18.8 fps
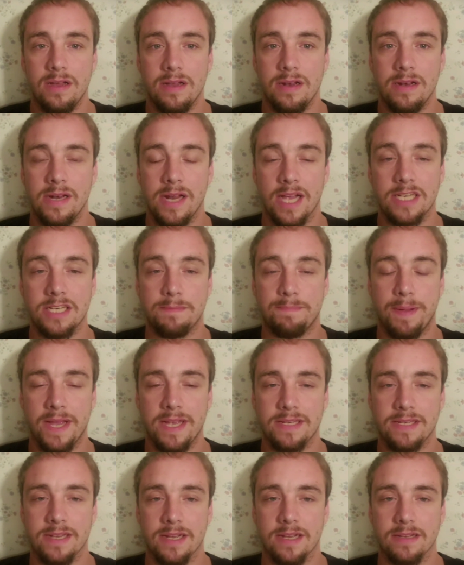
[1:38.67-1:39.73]
next
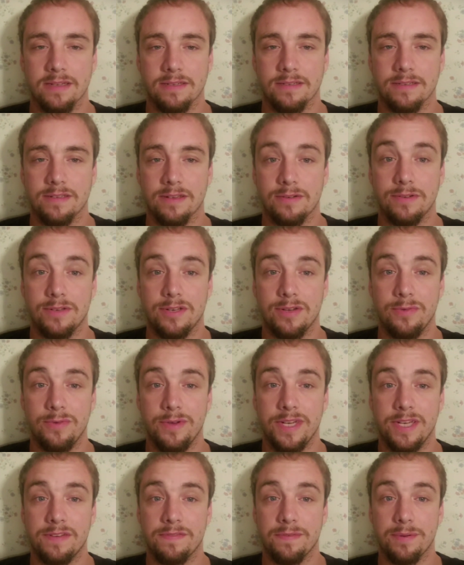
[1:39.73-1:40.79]
pay cycle, so 2
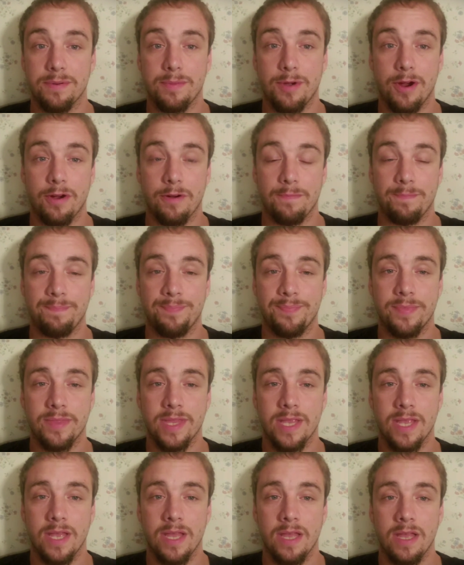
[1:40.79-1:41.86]
weeks from tomorrow,
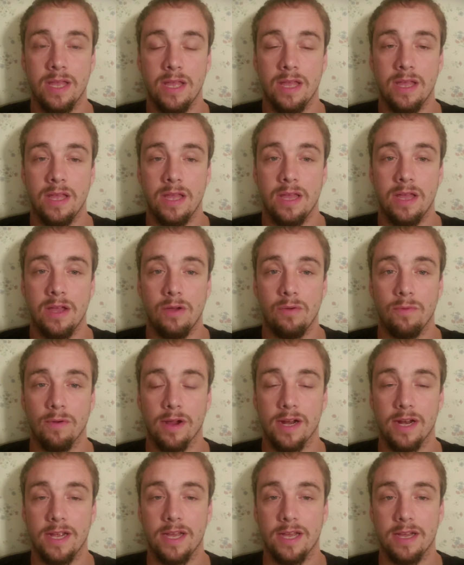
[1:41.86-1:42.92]

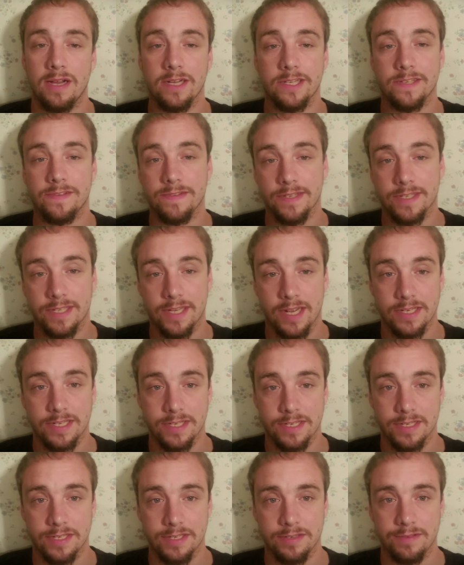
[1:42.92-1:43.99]
we're going to hit Huntsville's
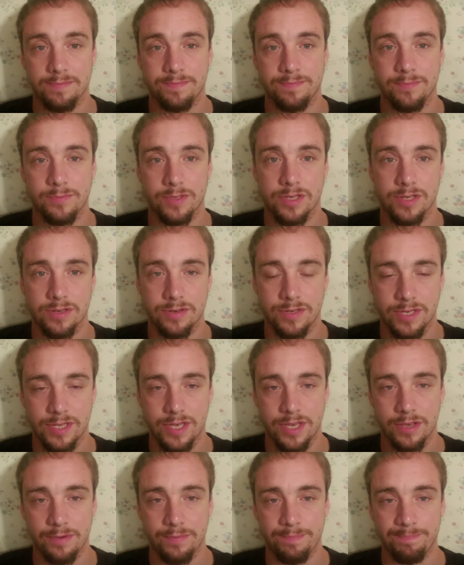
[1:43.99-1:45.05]
testing tune with
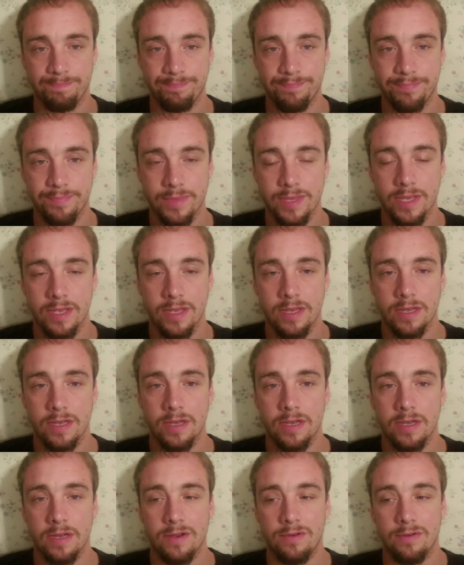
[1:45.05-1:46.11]
Suzi-Q
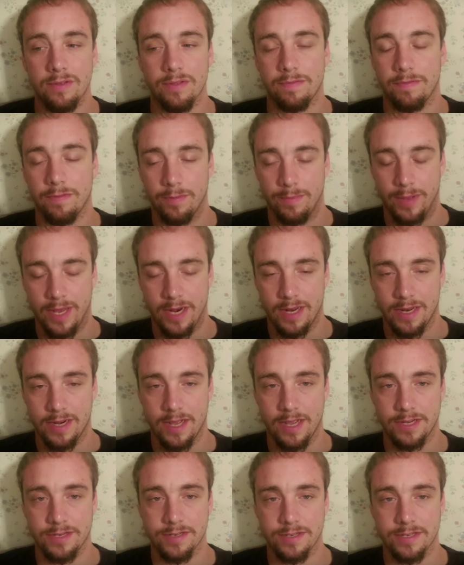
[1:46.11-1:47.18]
with a full bottle of
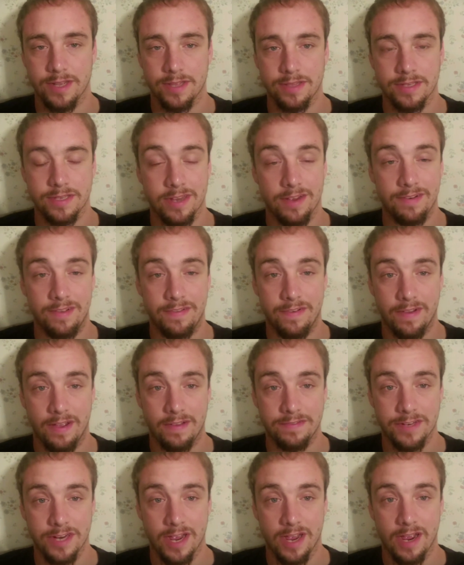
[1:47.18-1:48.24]
nitrous on the
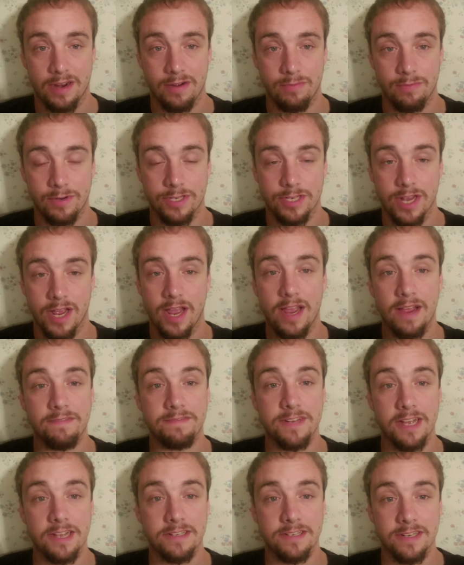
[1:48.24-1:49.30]
75 shot, which I
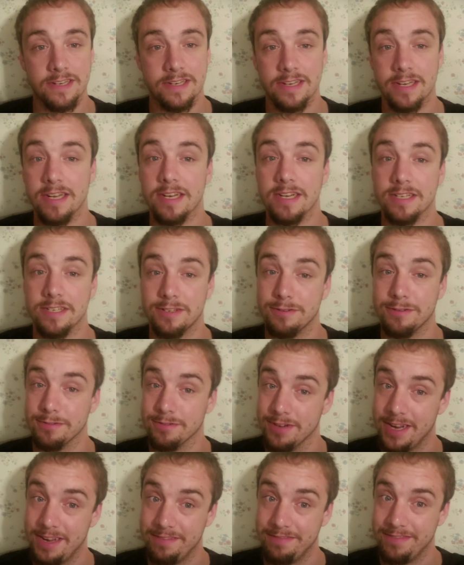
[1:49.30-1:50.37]
have tested, and it is
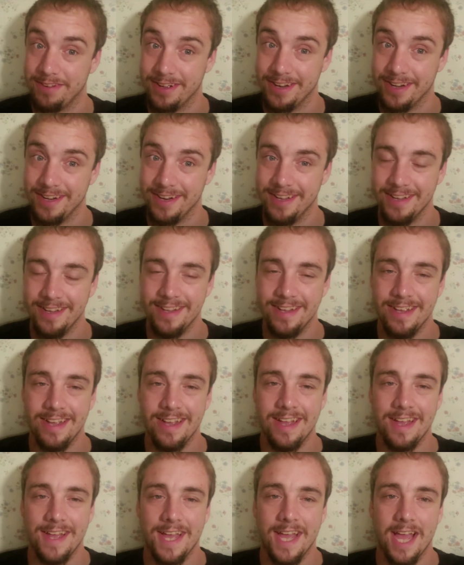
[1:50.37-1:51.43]
great fun.
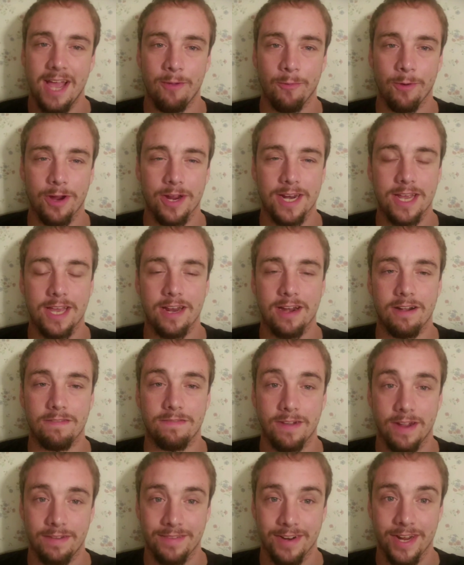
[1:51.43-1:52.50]
And we're going to get our
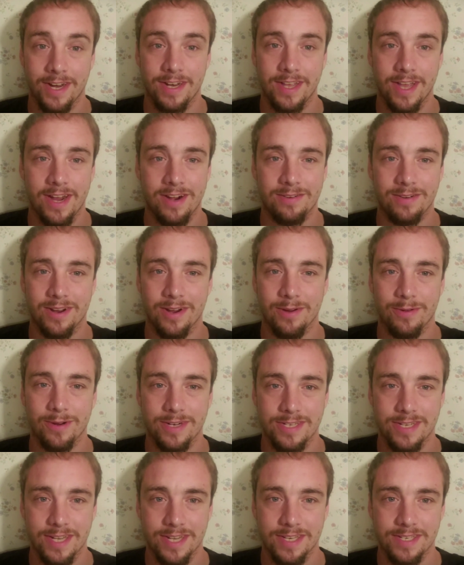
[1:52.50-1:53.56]
590. I don't care what
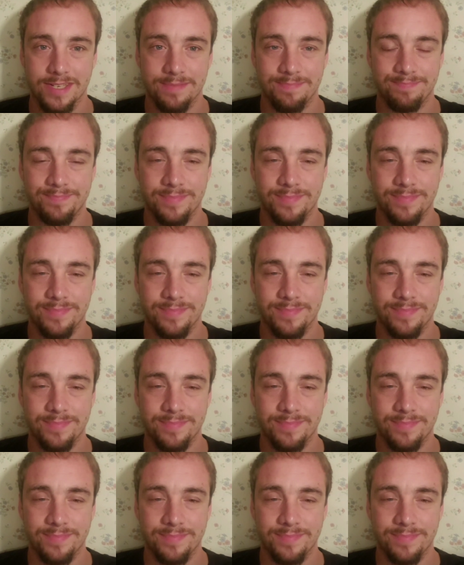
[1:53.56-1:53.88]
it takes.